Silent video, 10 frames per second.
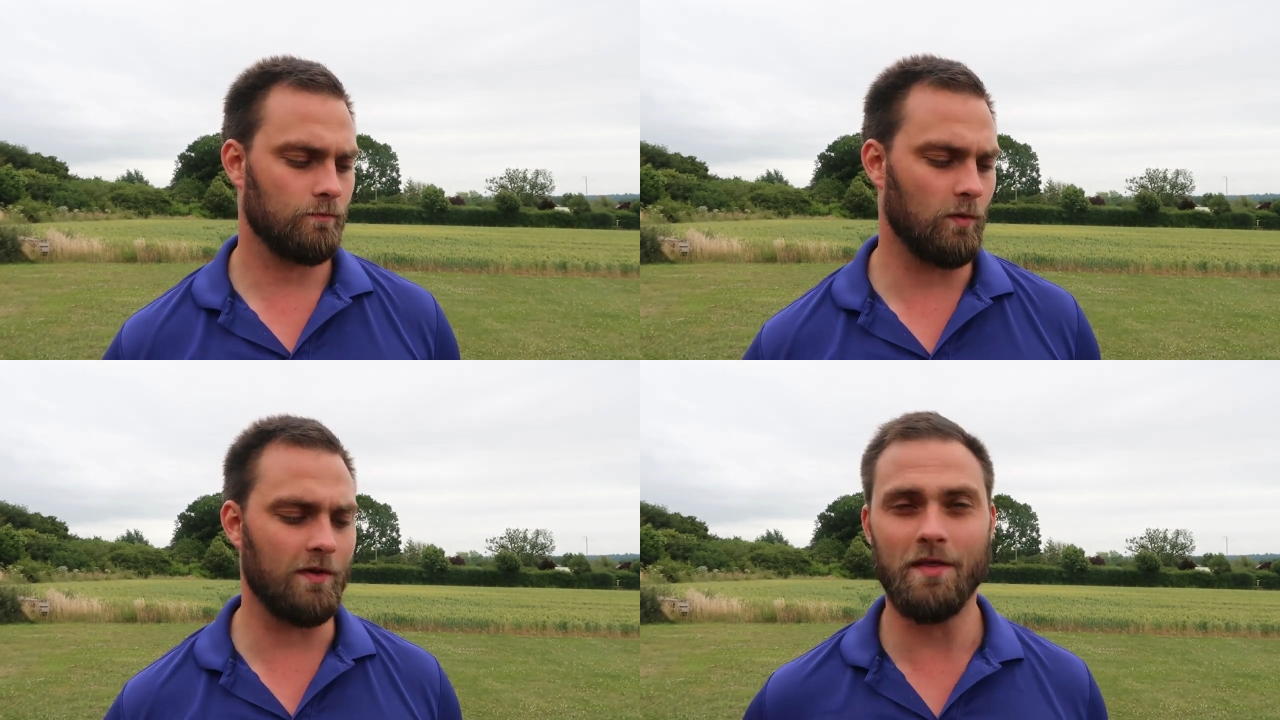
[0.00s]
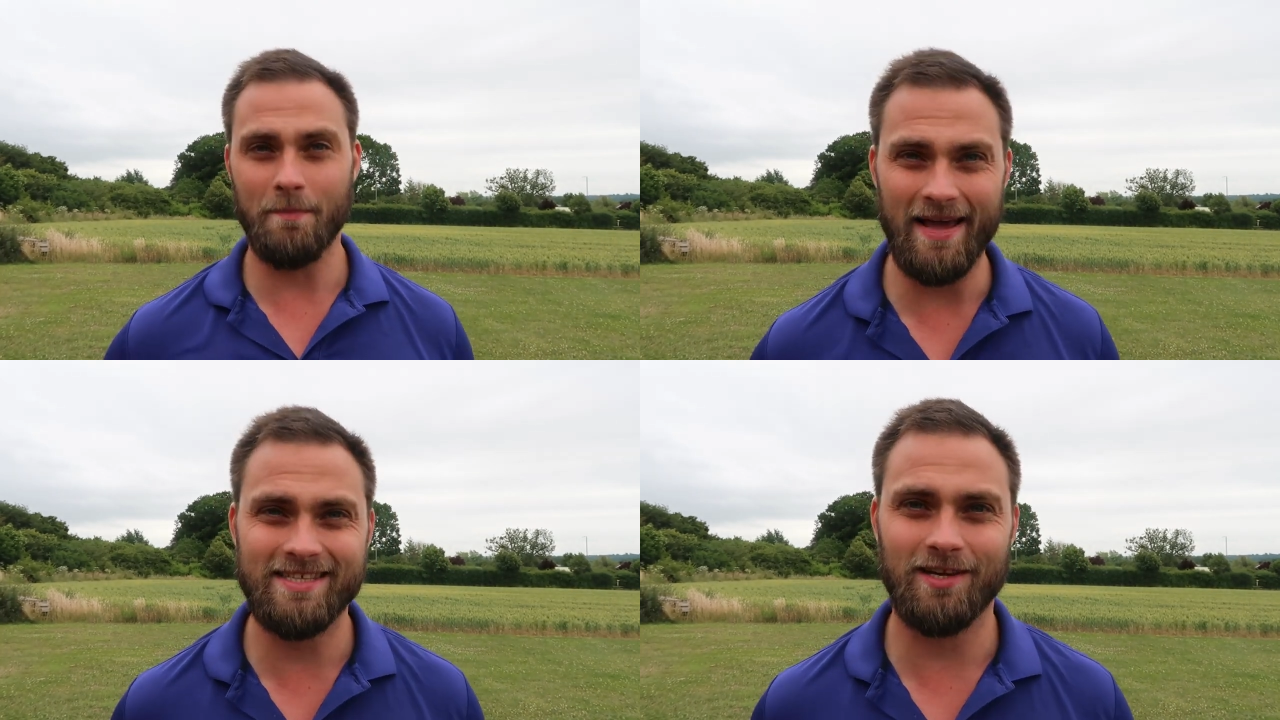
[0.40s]
one of the
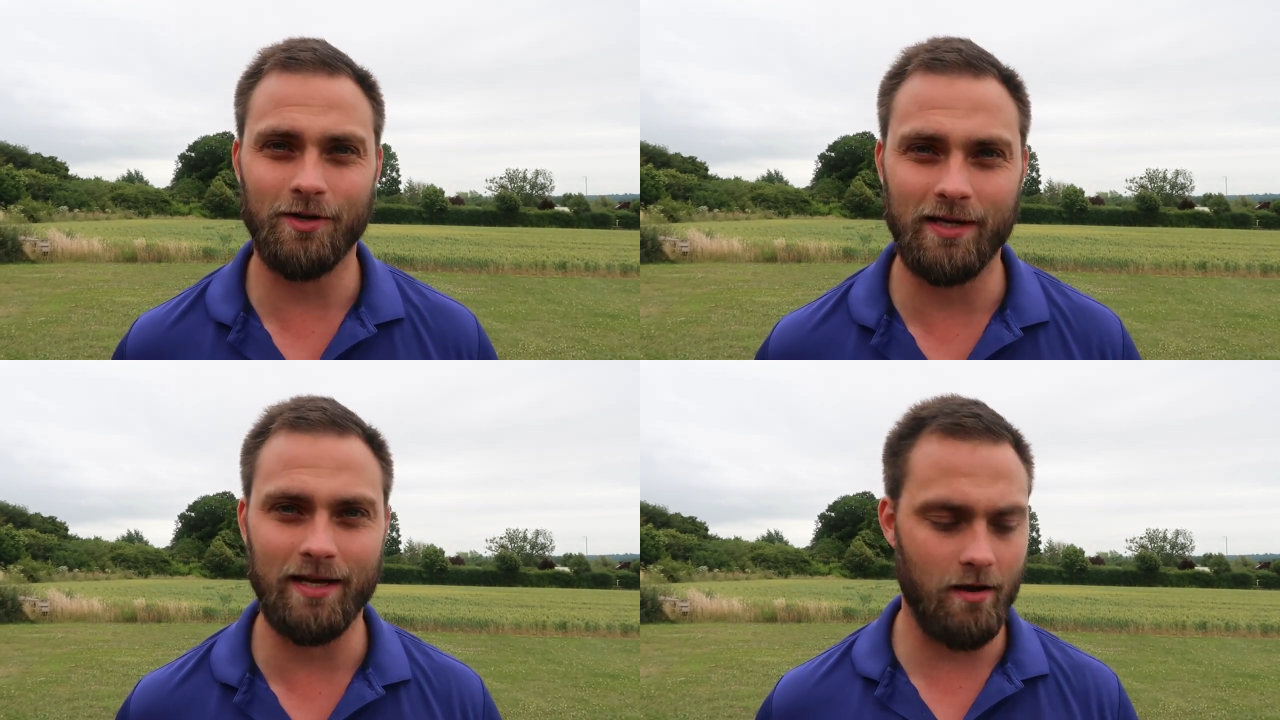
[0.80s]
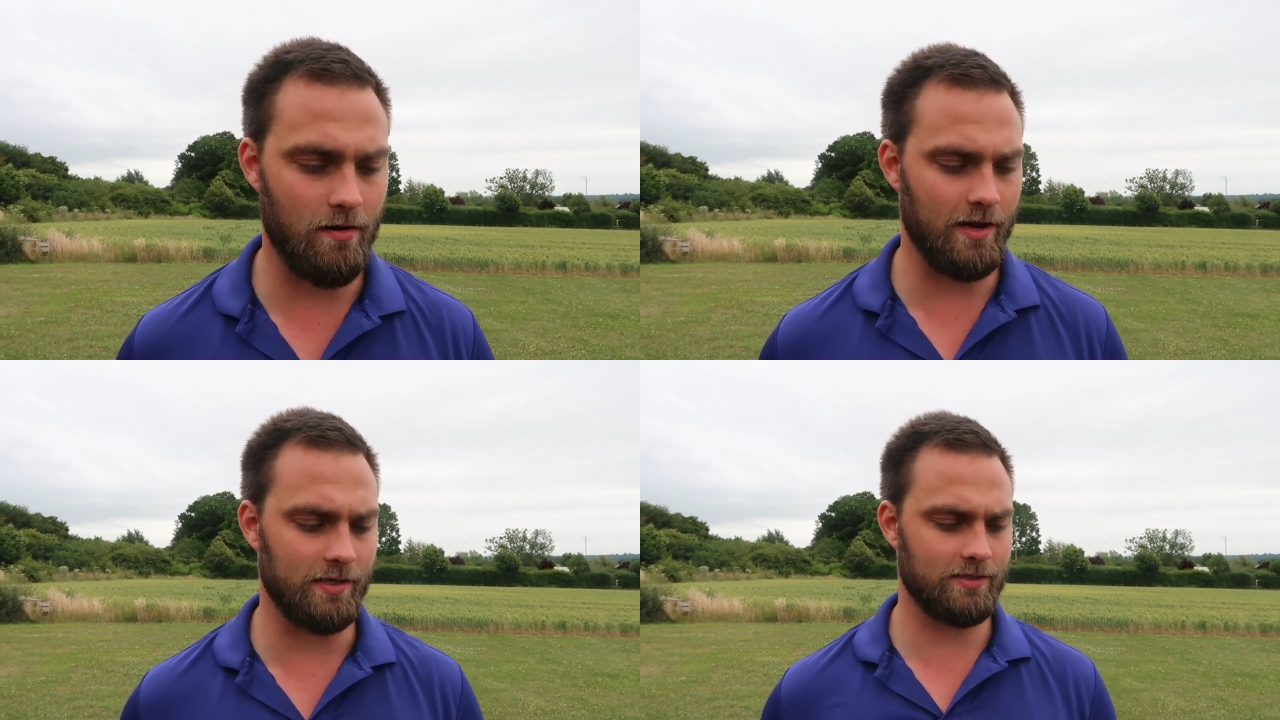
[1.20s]
best looking
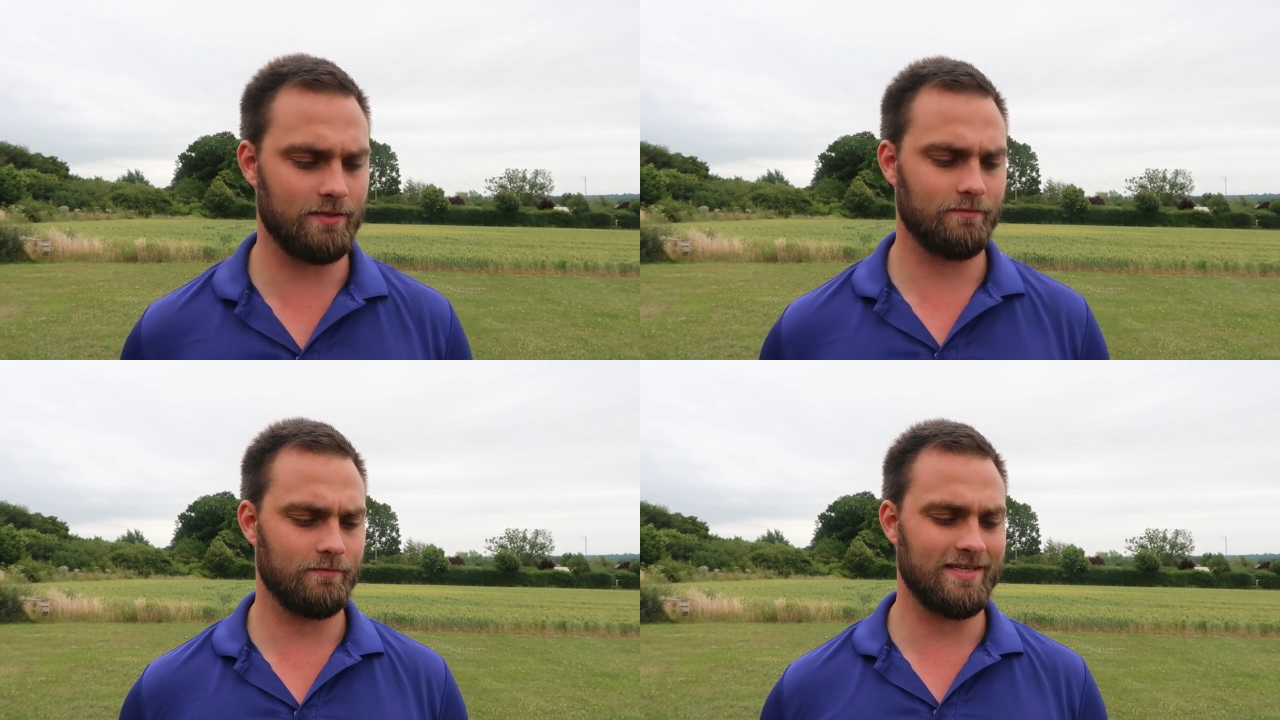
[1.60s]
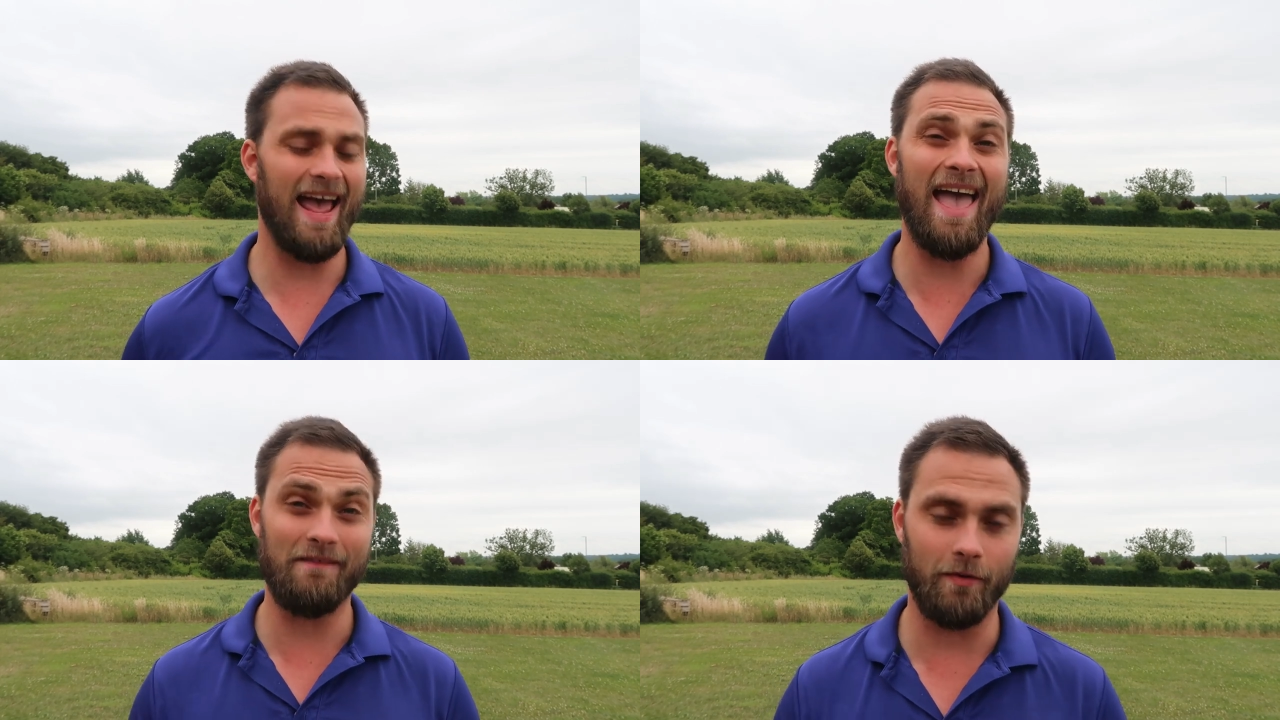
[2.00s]
irons to
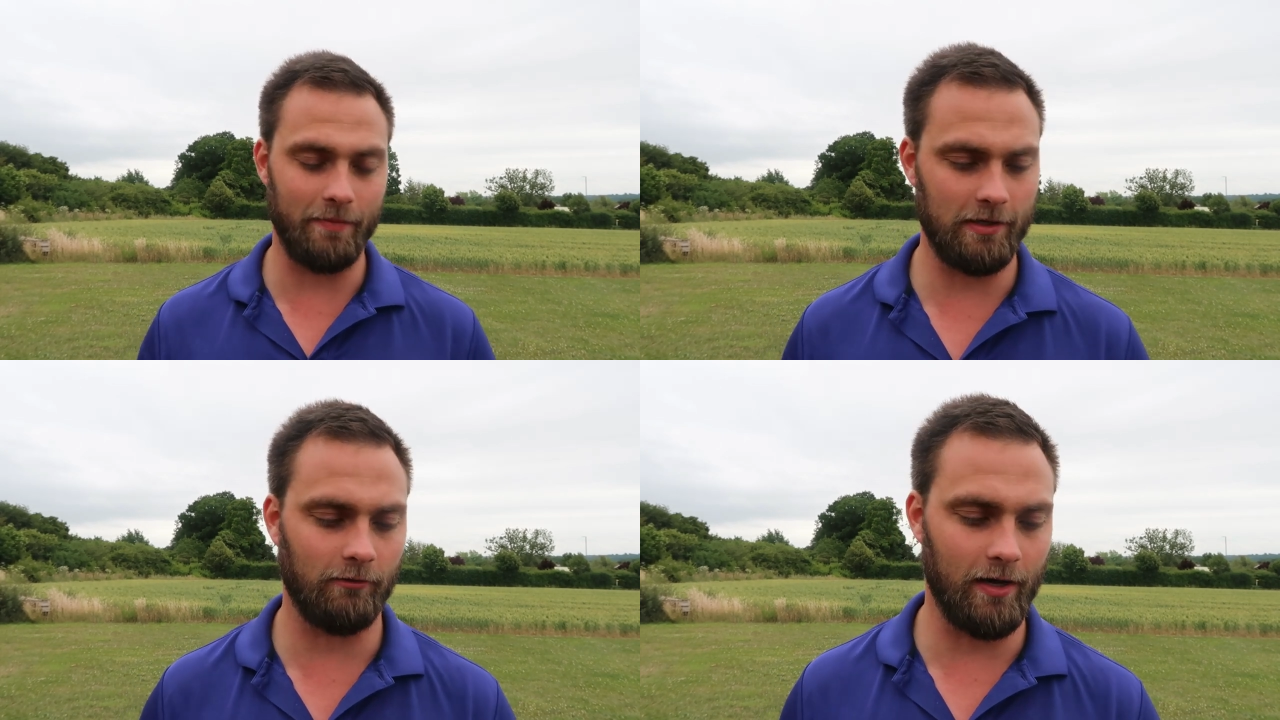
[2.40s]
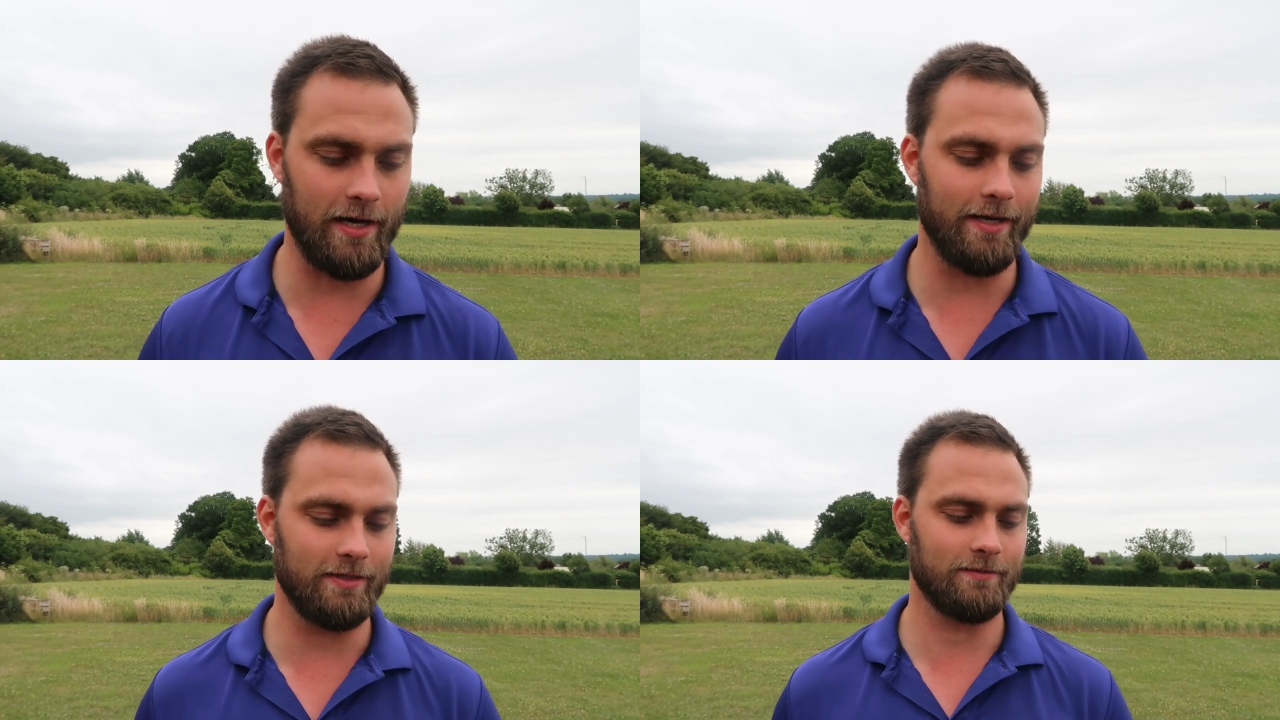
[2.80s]
ever be
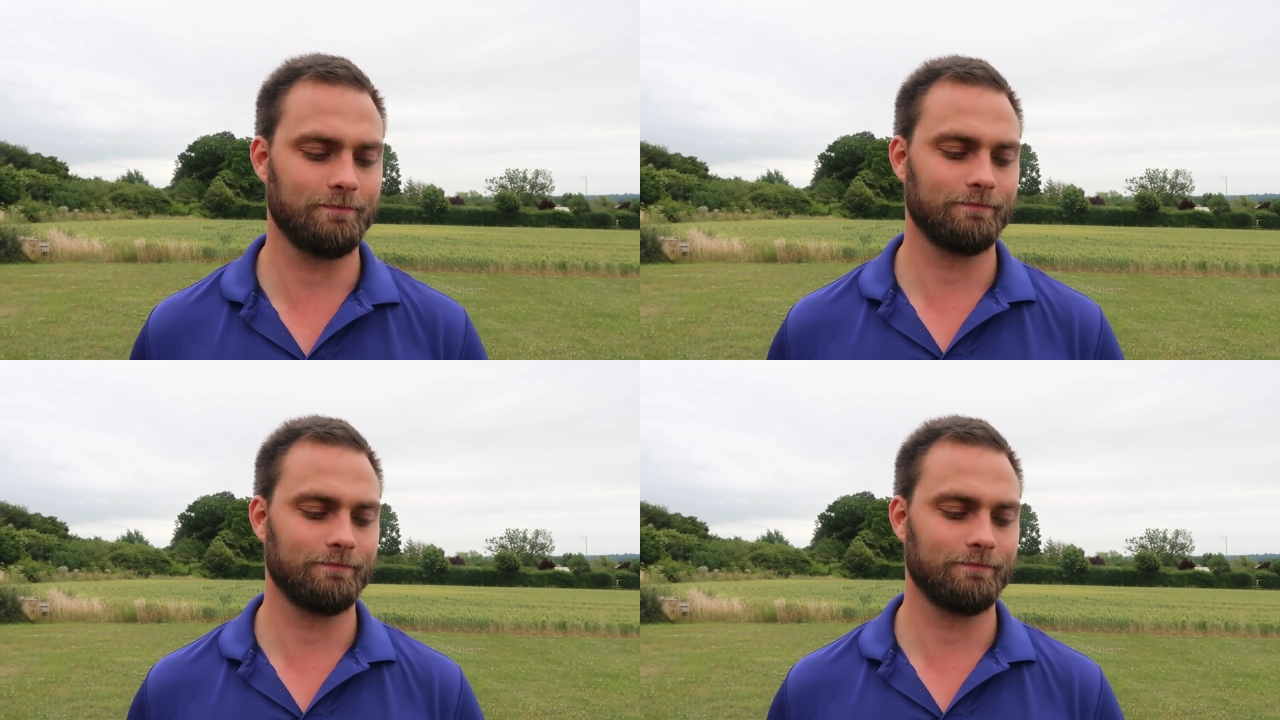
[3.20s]
created.